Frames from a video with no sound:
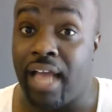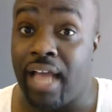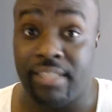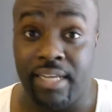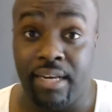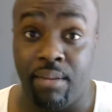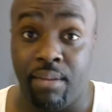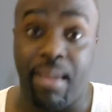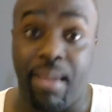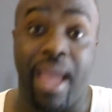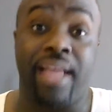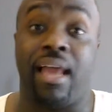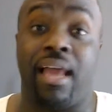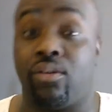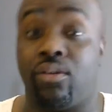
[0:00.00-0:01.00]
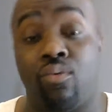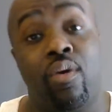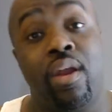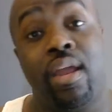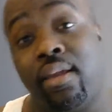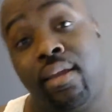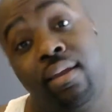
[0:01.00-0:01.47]
Cena backed out the
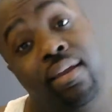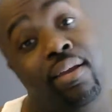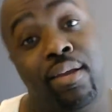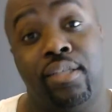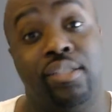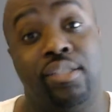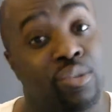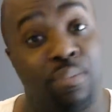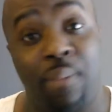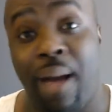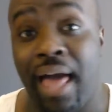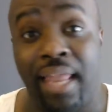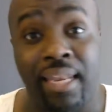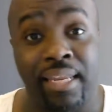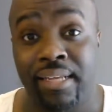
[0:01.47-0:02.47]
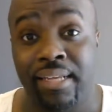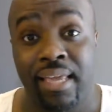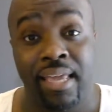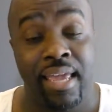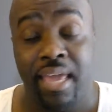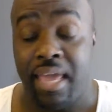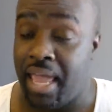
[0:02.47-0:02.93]
ring, just smiling,
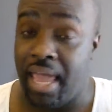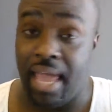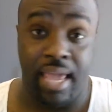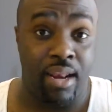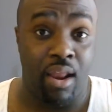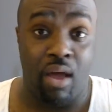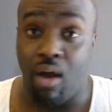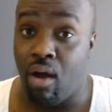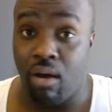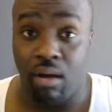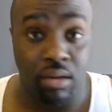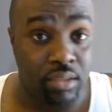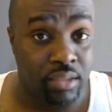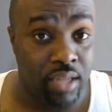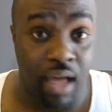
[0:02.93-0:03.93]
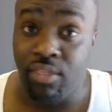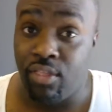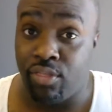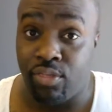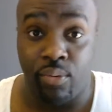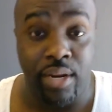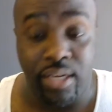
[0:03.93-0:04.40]
and the other
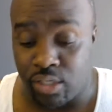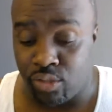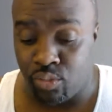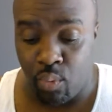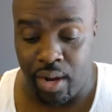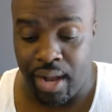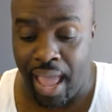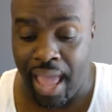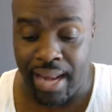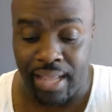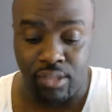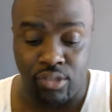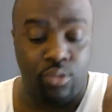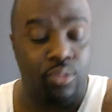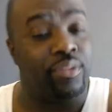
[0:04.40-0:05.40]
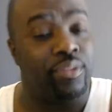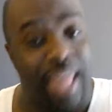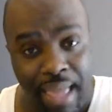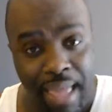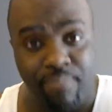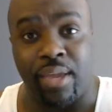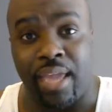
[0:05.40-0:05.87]
three just went at it. So
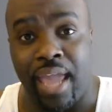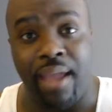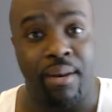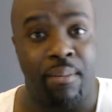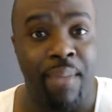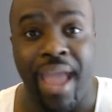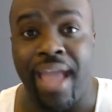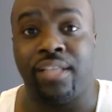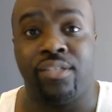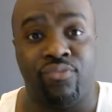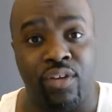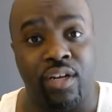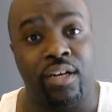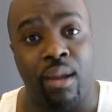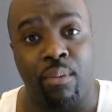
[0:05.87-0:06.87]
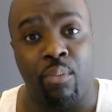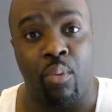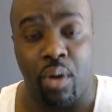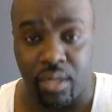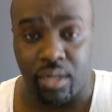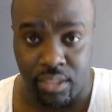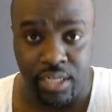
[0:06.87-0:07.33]
that became the match for the number one
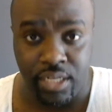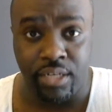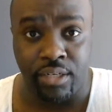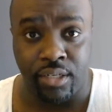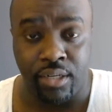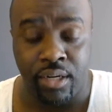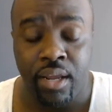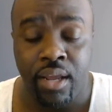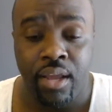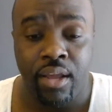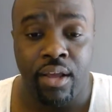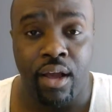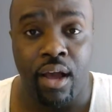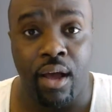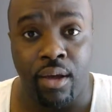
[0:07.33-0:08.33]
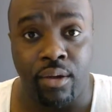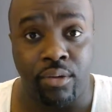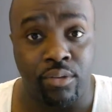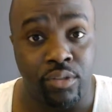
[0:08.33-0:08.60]
contender uh,